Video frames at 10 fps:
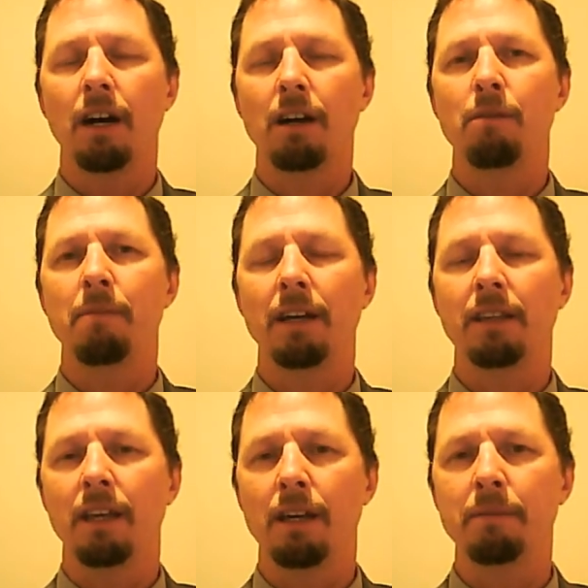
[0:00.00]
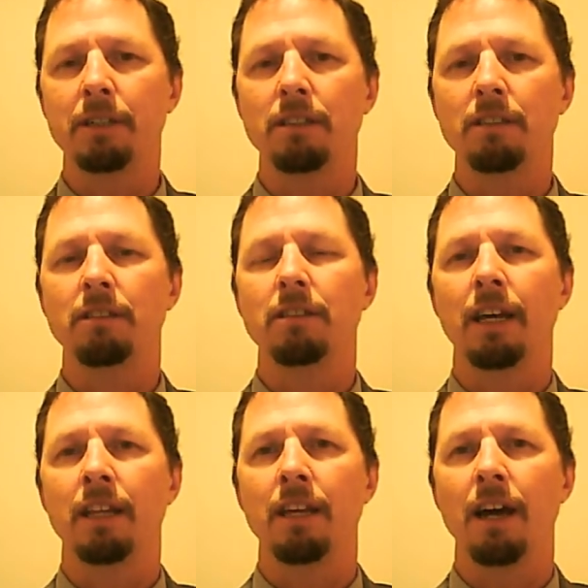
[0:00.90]
about the images and
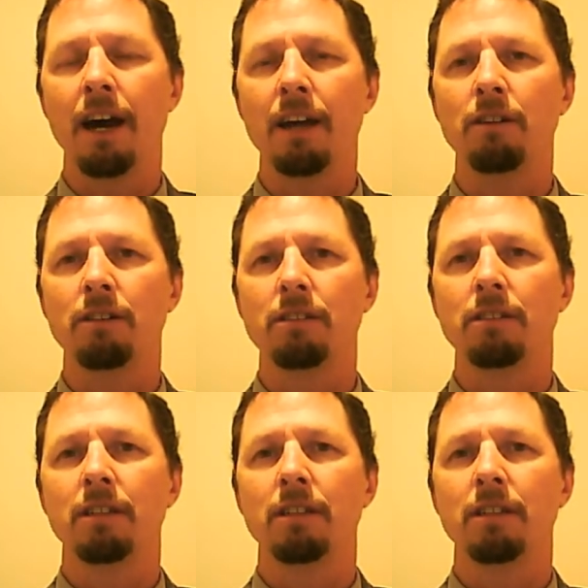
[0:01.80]
the idols,